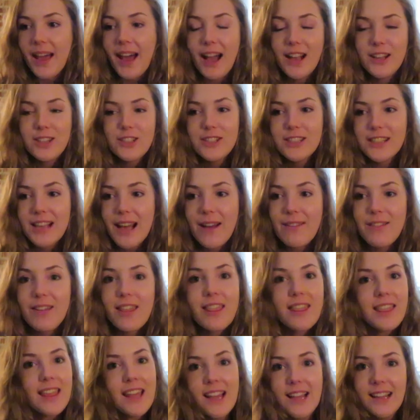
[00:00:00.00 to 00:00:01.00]
I just have
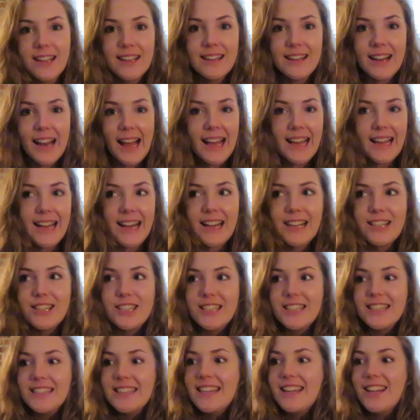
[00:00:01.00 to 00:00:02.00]
a thing, like I
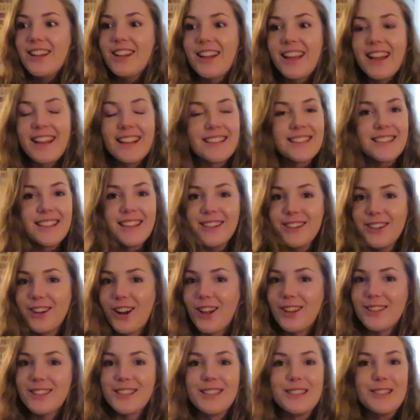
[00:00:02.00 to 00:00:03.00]
just need to get
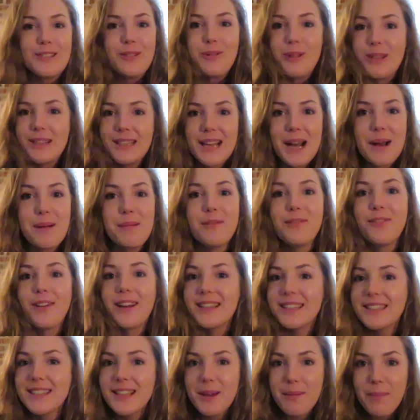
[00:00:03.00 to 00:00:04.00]
sunglasses all the time. If
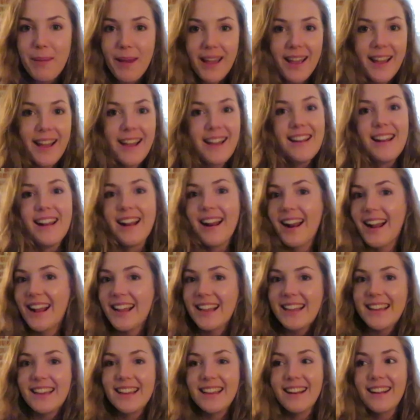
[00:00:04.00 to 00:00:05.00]
I see a pair and I
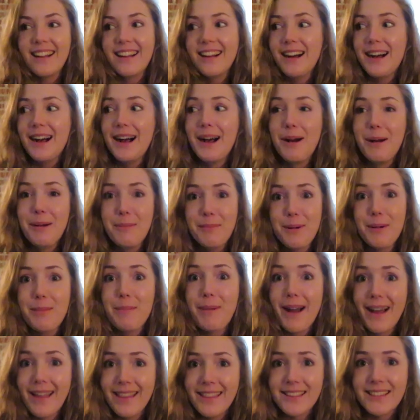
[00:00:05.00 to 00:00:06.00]
like it, I'm
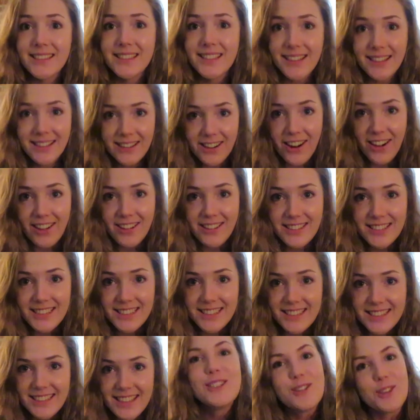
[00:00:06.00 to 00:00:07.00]
about the
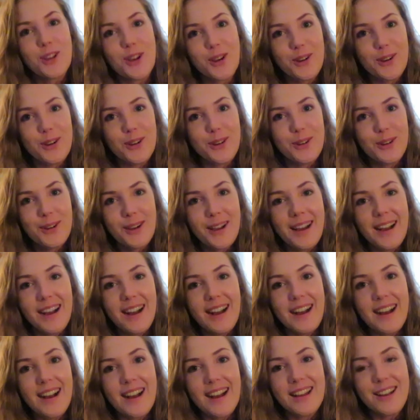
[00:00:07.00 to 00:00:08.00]
sunglasses. So
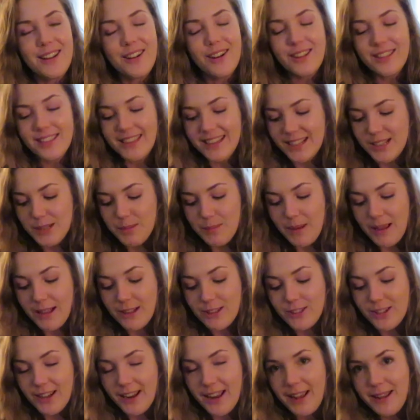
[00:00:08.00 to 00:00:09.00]
I got this
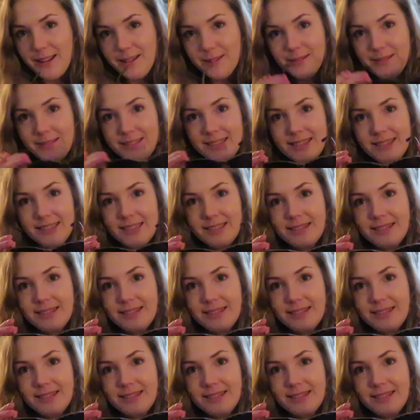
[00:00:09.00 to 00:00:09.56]
pair today.